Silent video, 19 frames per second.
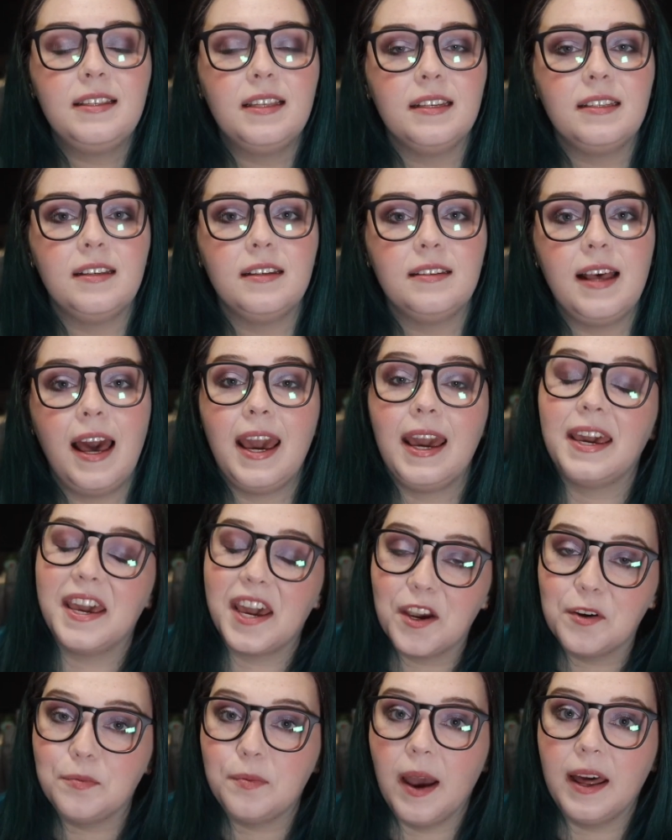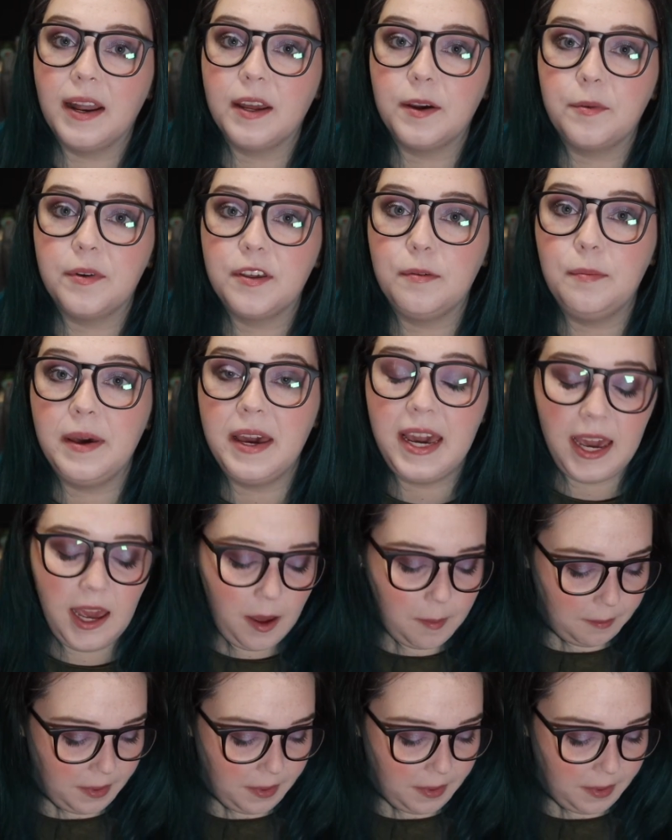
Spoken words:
this is a get ready with me,